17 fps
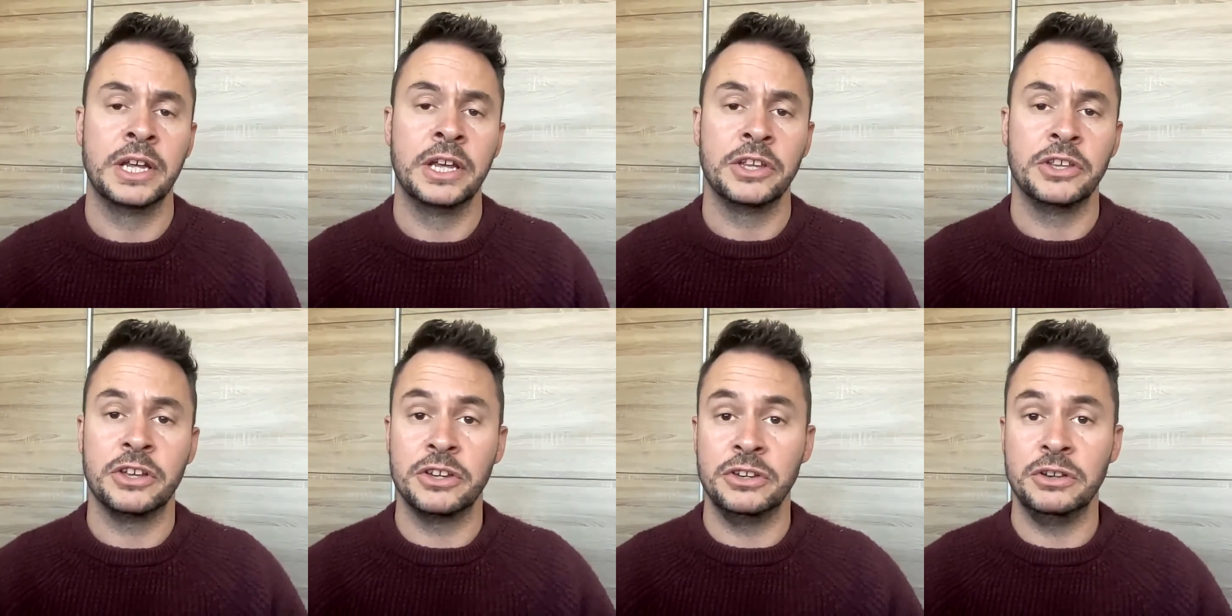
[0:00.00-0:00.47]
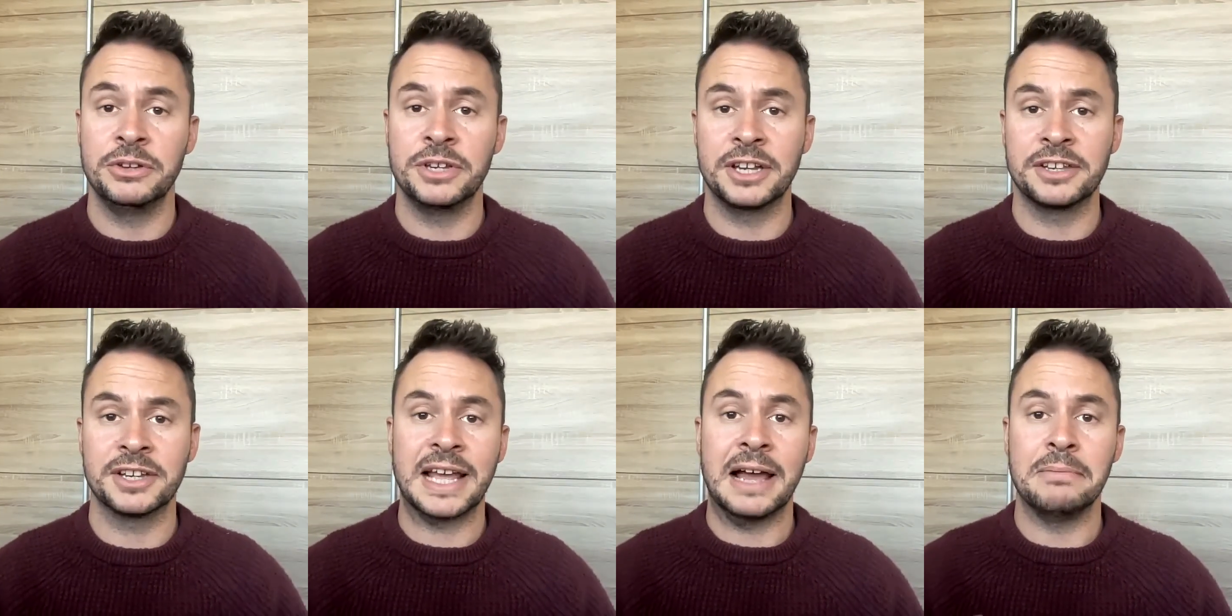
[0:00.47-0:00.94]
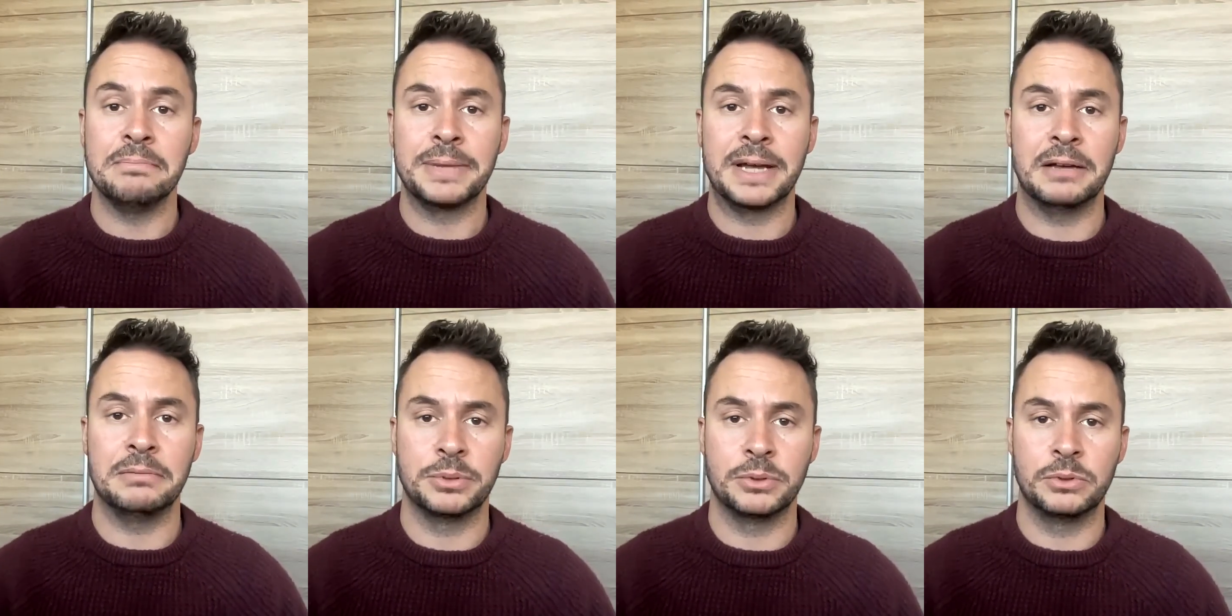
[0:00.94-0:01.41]
You can use it as a
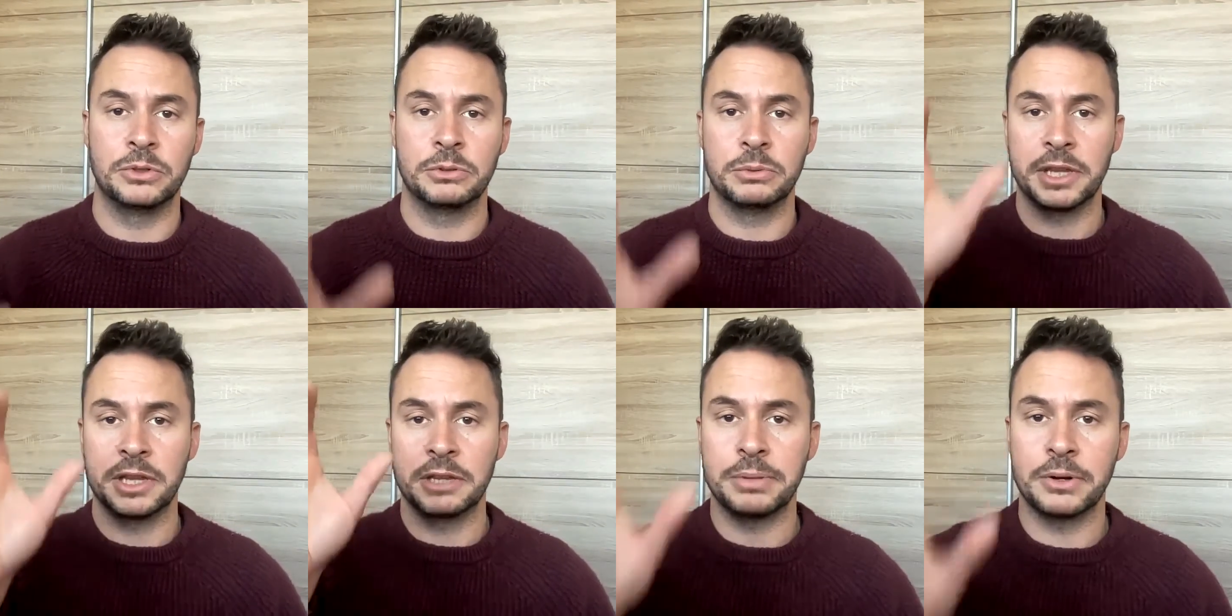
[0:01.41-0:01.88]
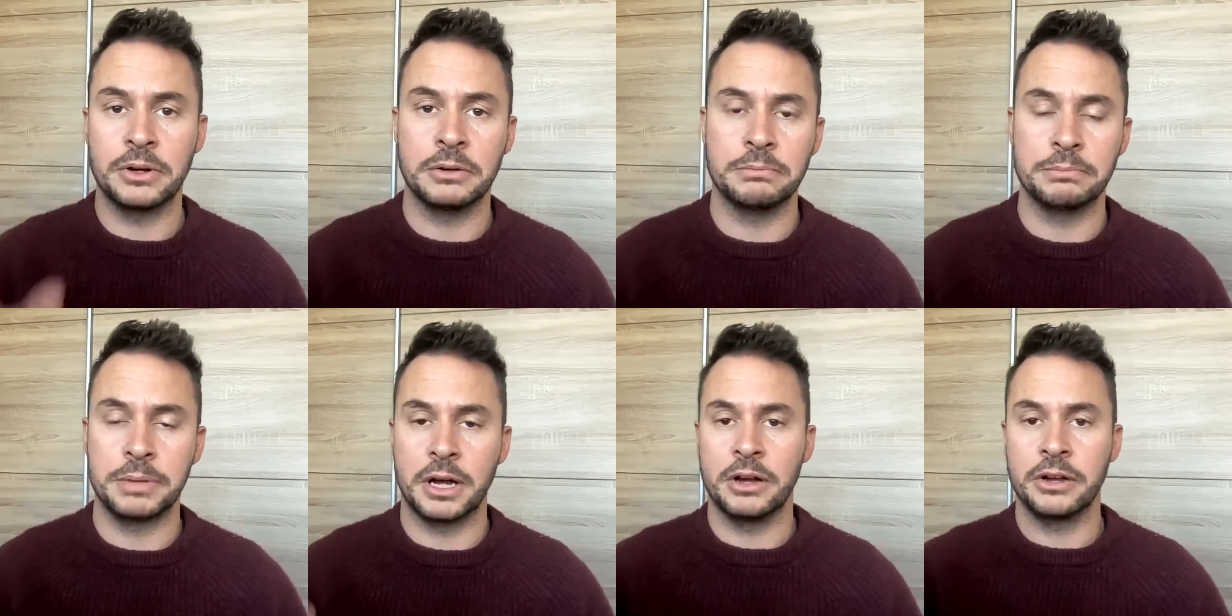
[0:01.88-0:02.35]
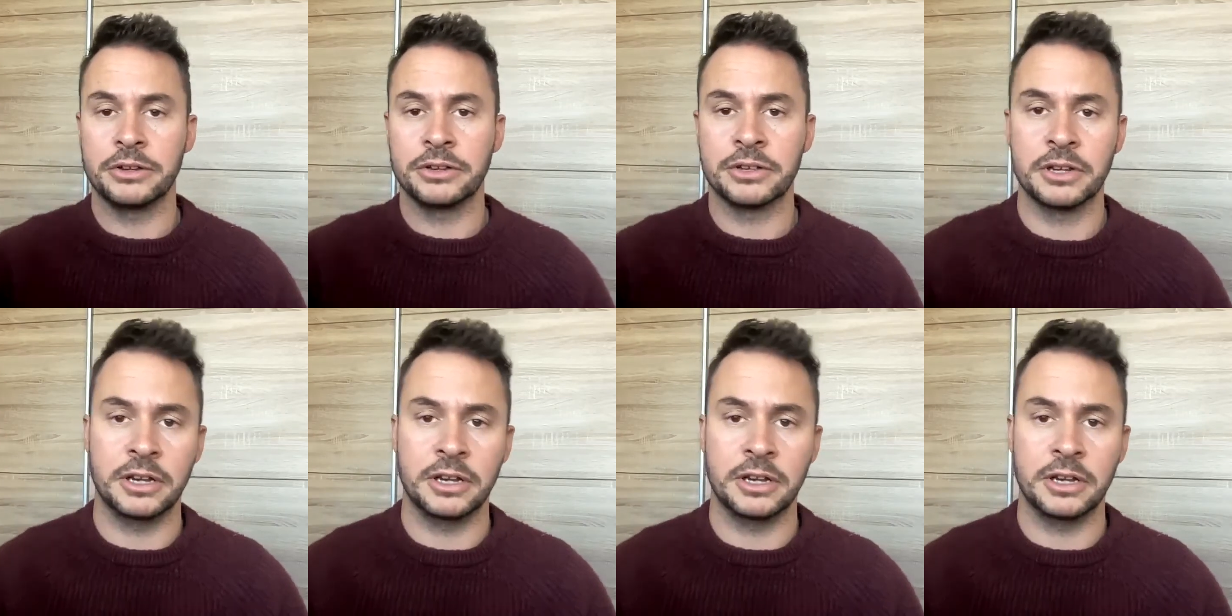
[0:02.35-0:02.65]
Kanban board where the bars